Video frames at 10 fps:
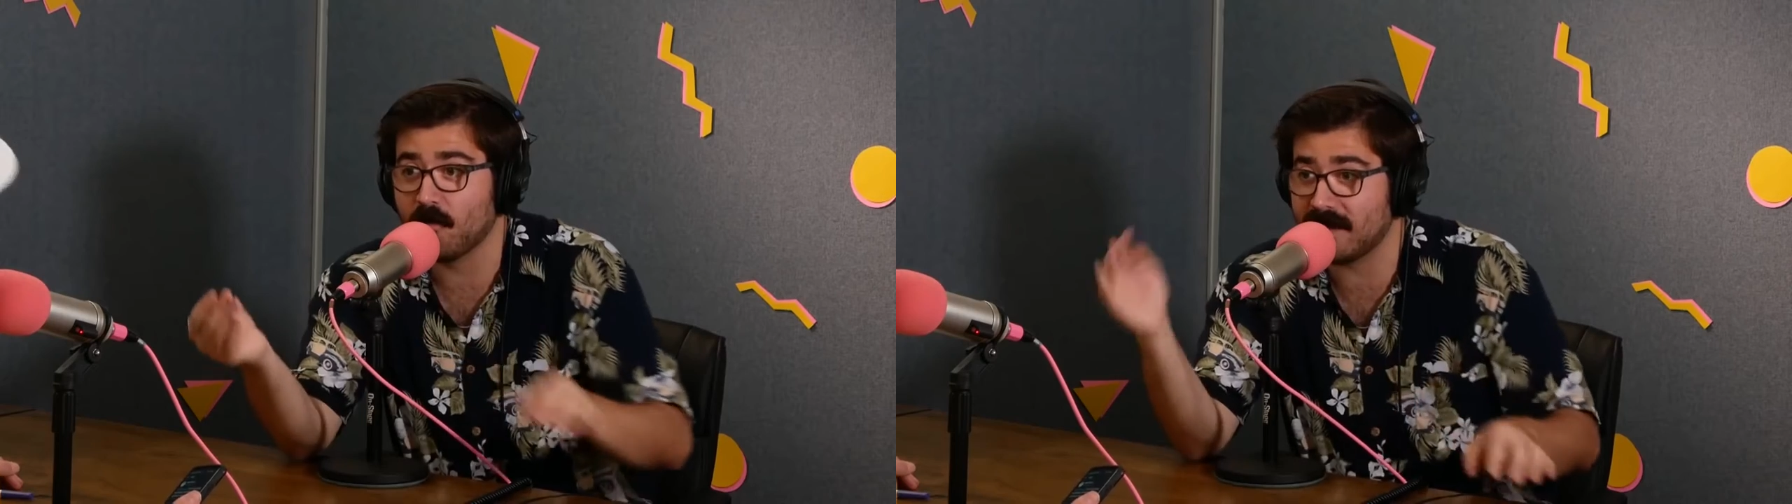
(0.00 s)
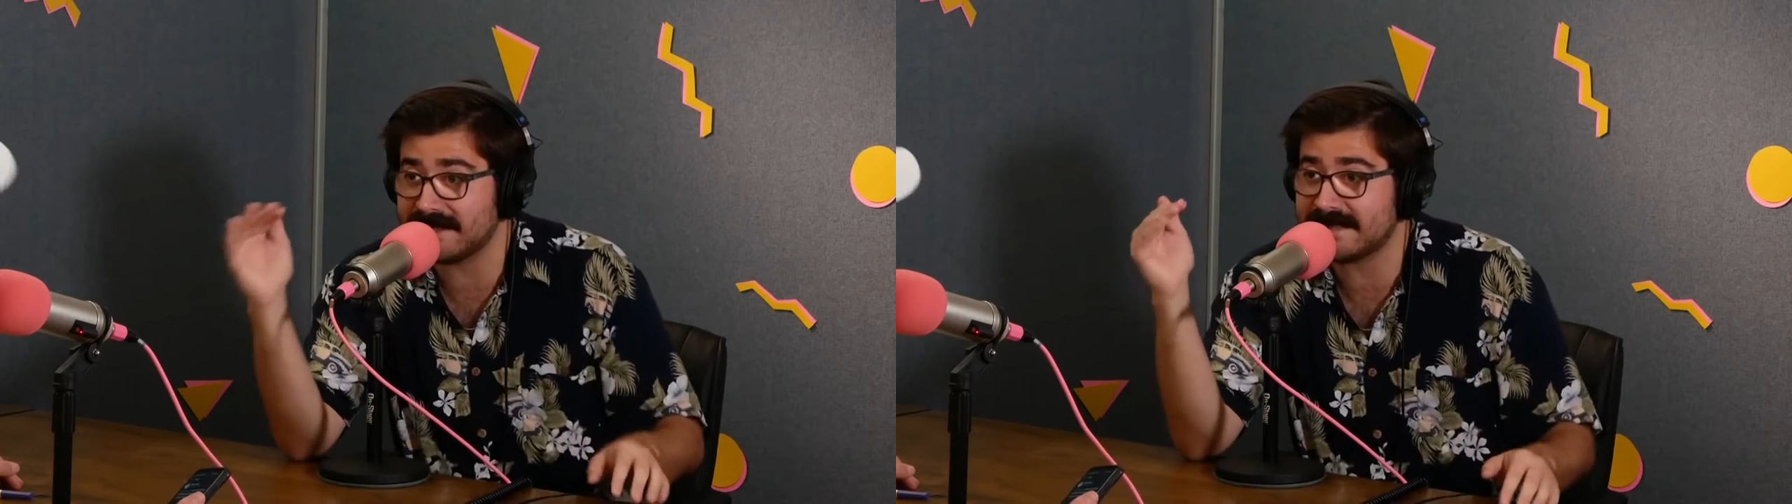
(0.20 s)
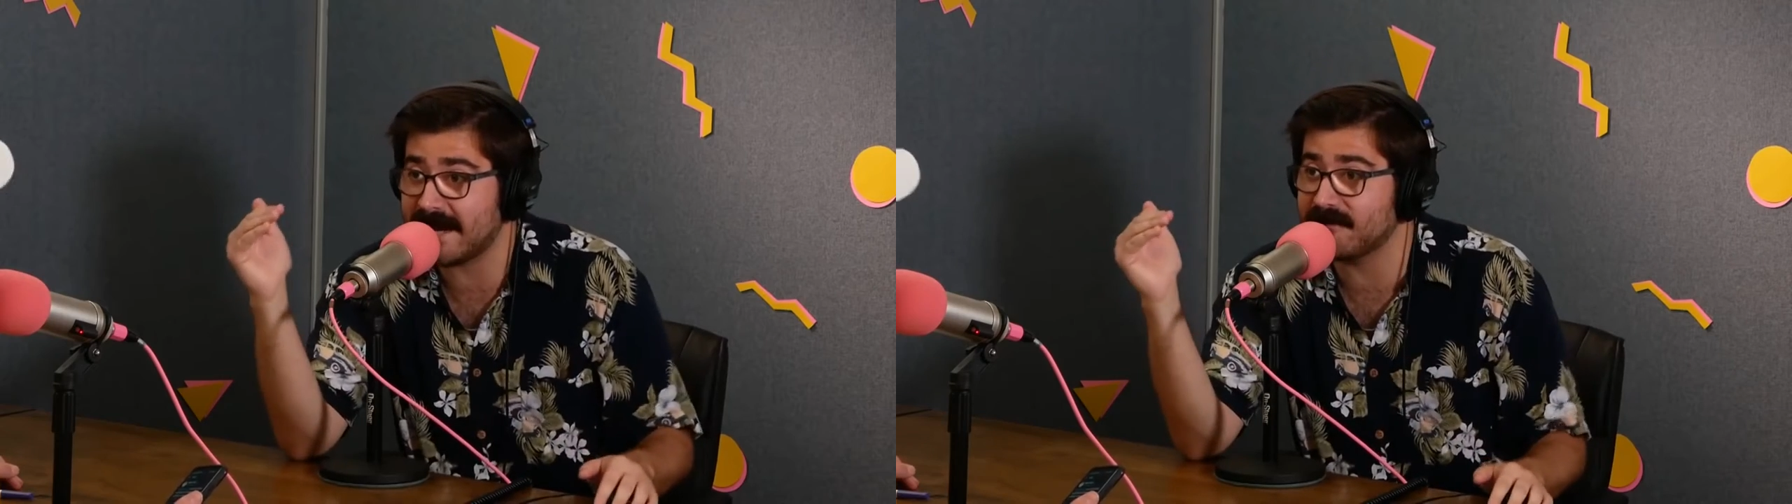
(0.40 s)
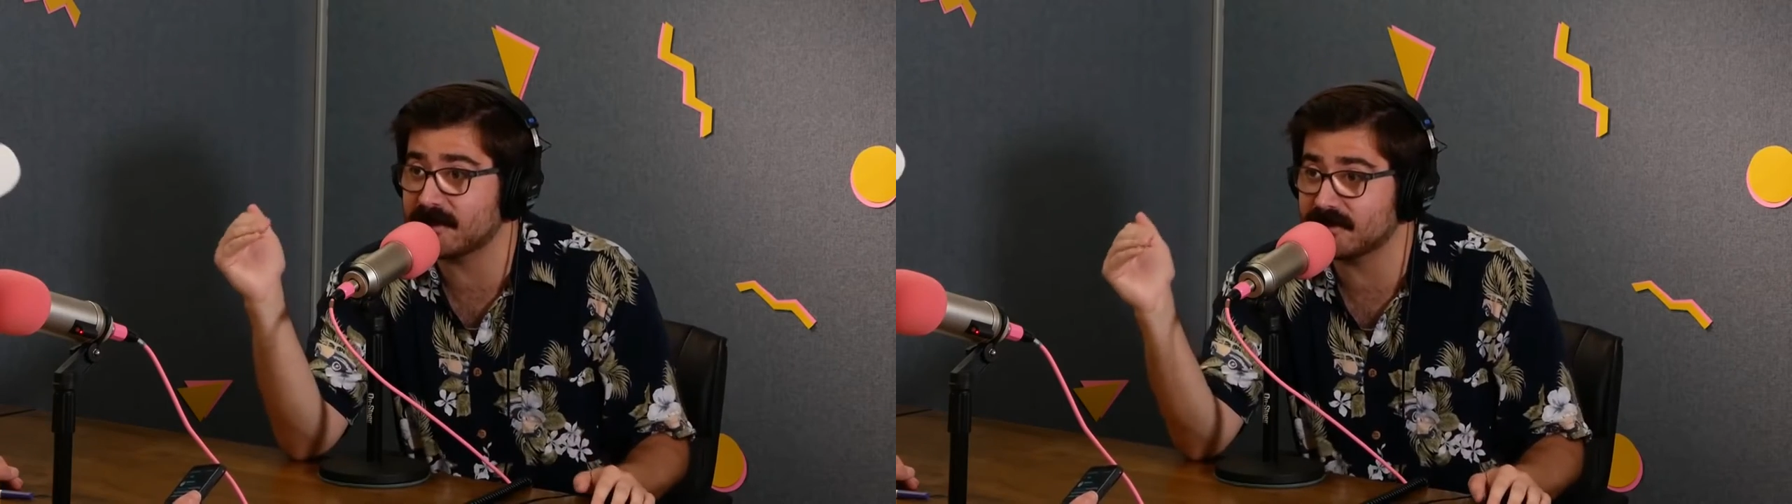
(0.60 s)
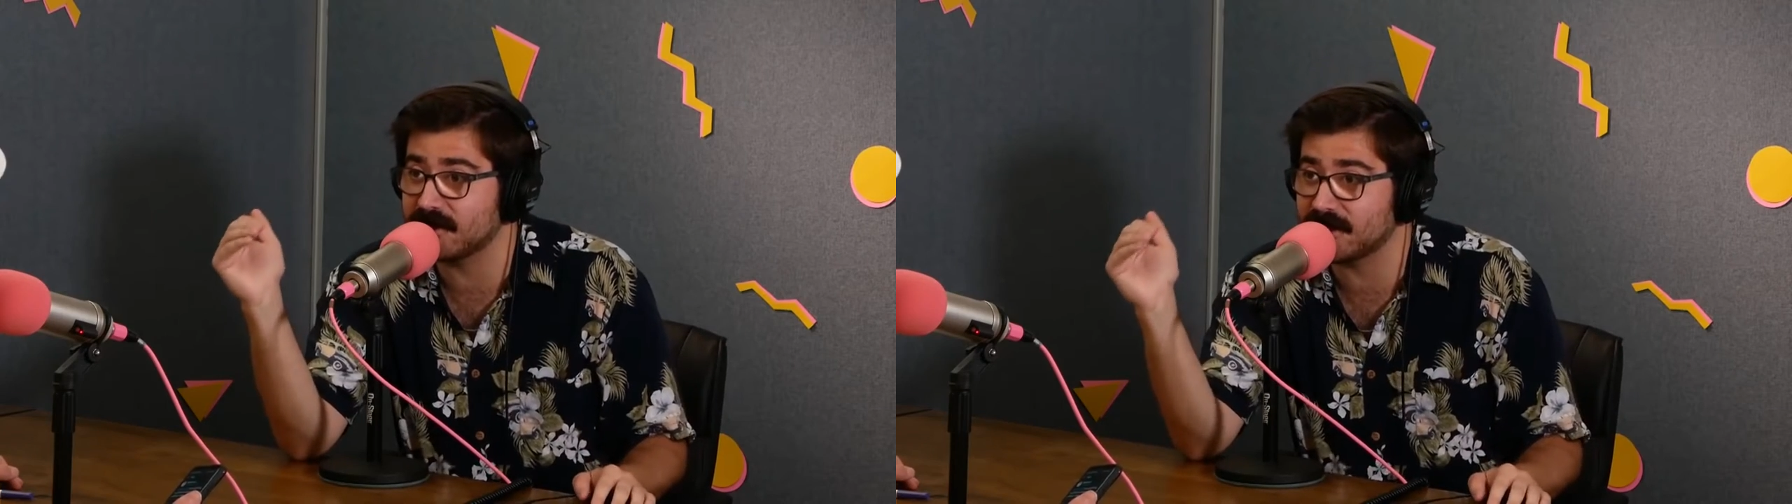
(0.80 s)
Let's
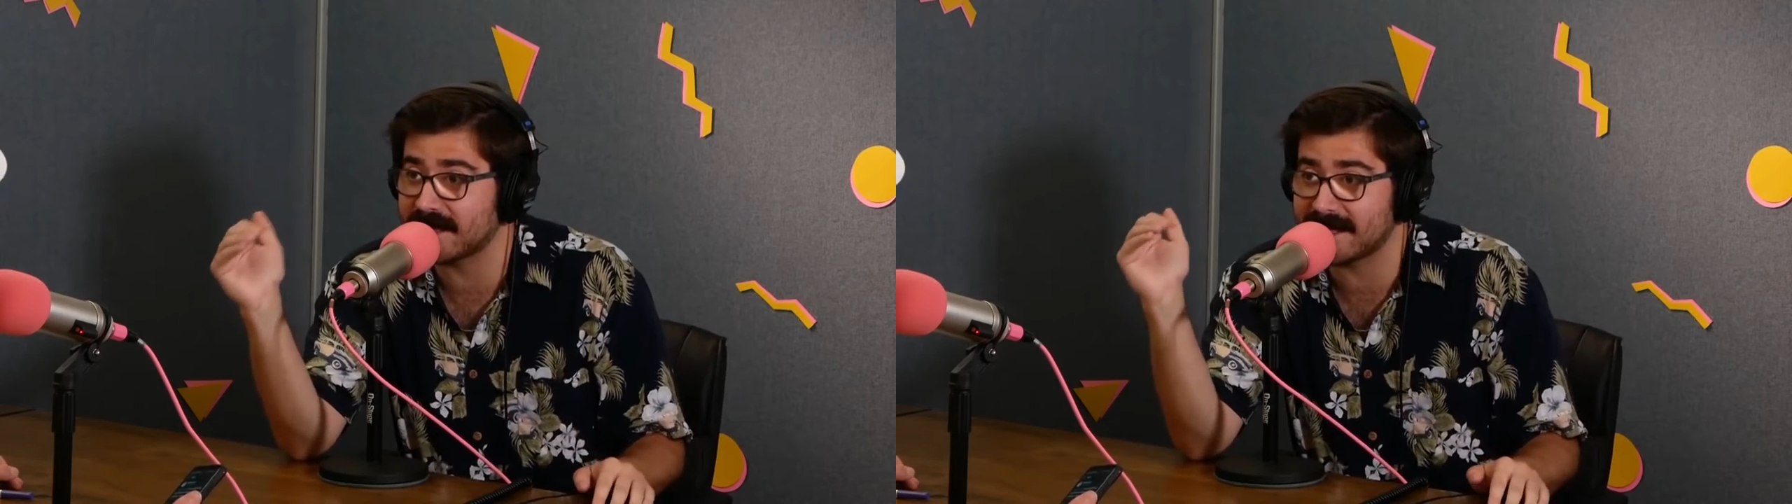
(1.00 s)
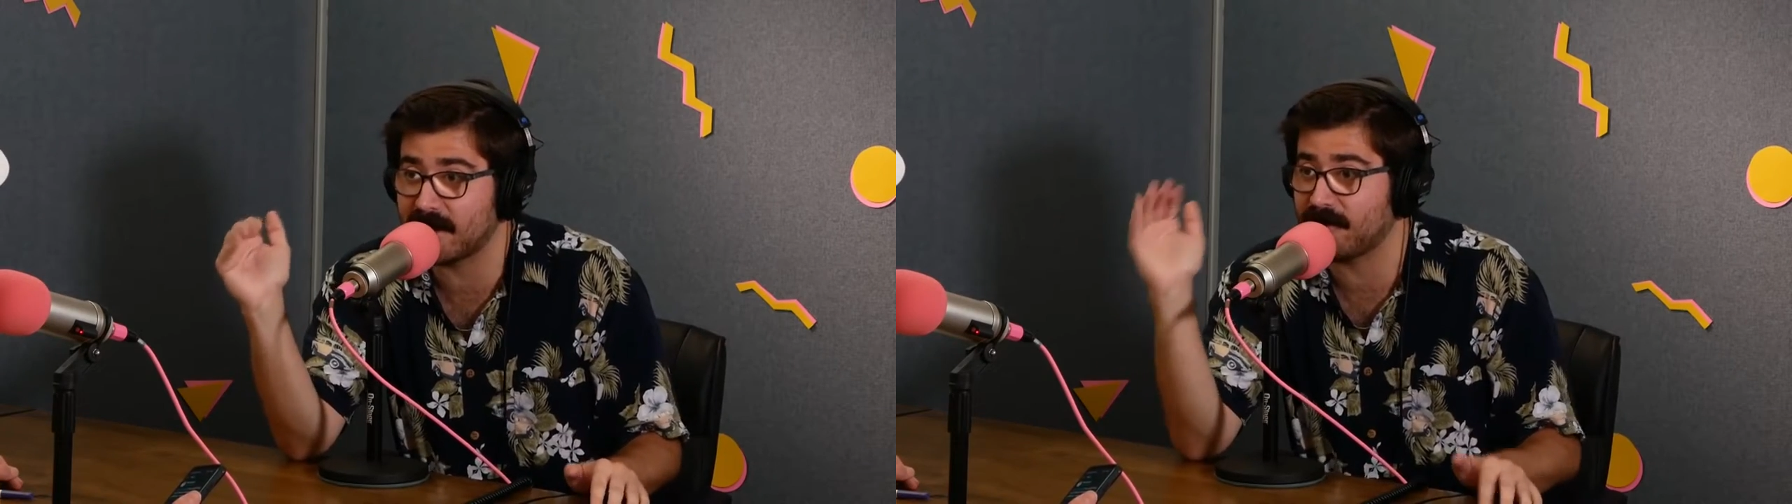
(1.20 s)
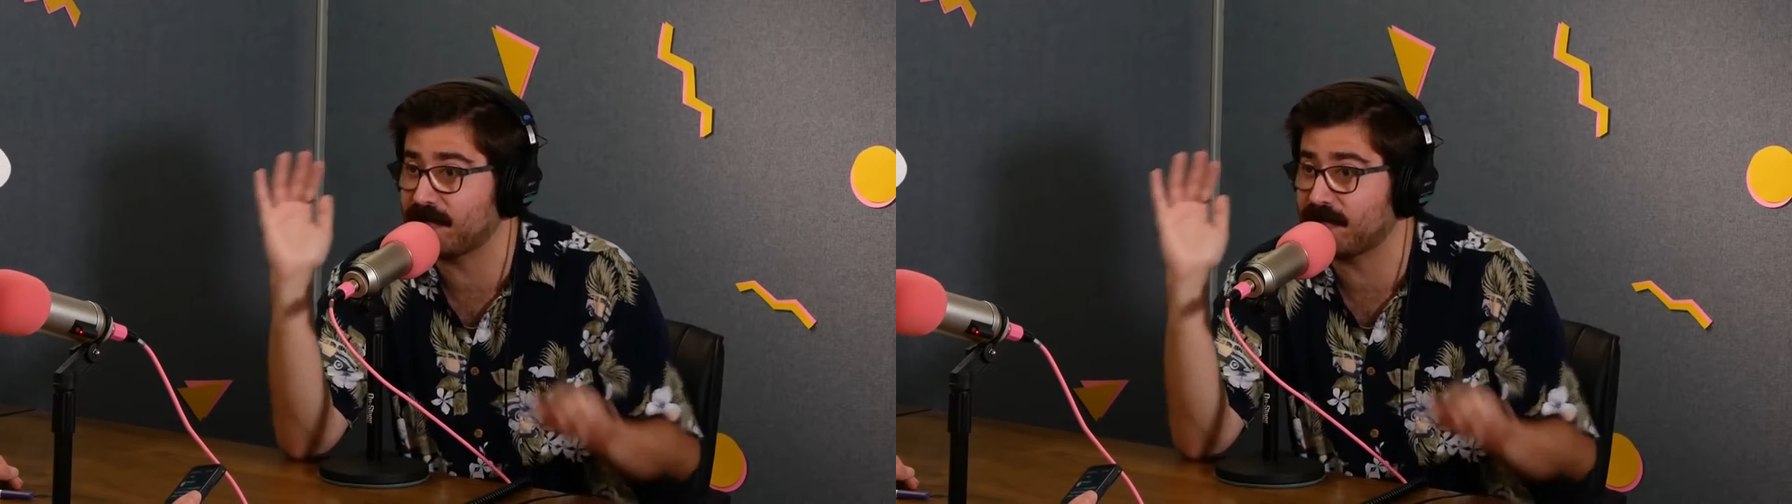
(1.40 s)
have a cooking,